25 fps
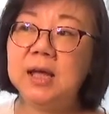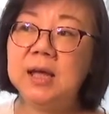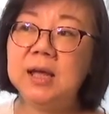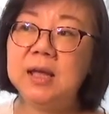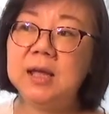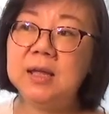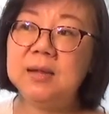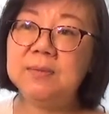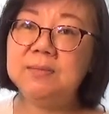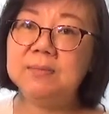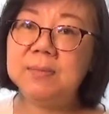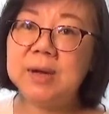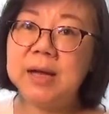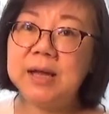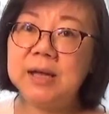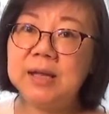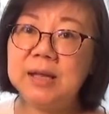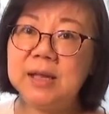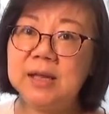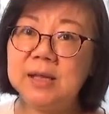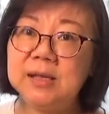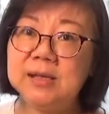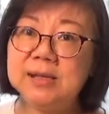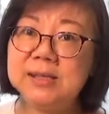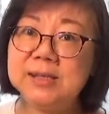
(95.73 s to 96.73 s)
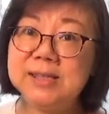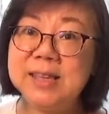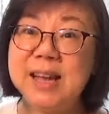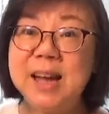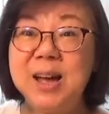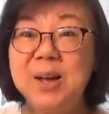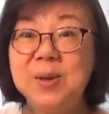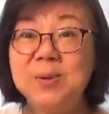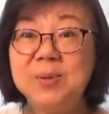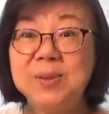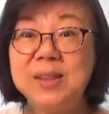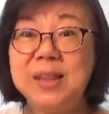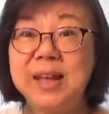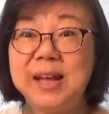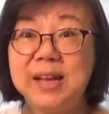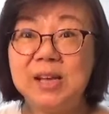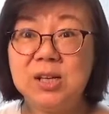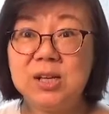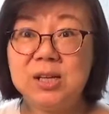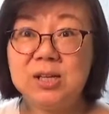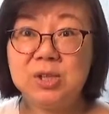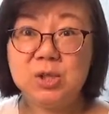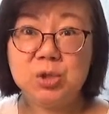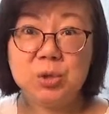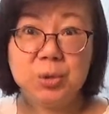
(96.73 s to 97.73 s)
it might sound like
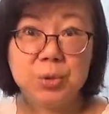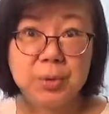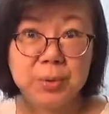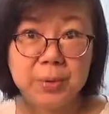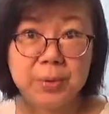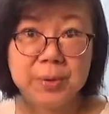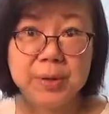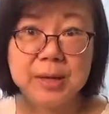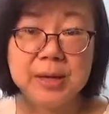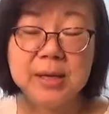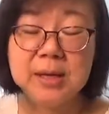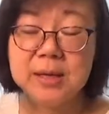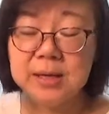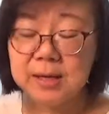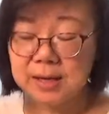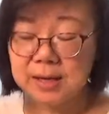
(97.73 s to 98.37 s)
a toy,